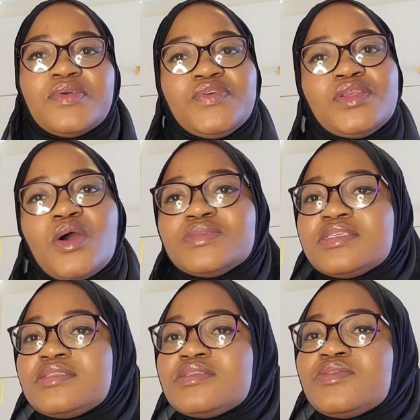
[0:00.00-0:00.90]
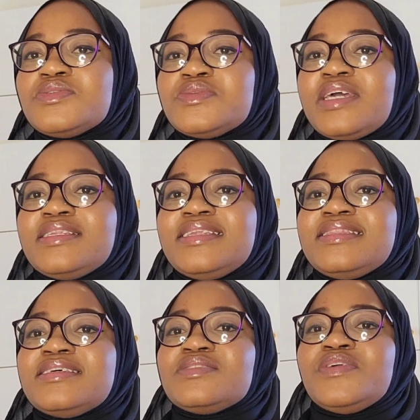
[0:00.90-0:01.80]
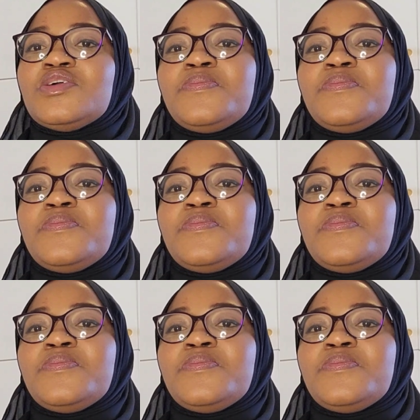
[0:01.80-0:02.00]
If you know sisters or two that need this video,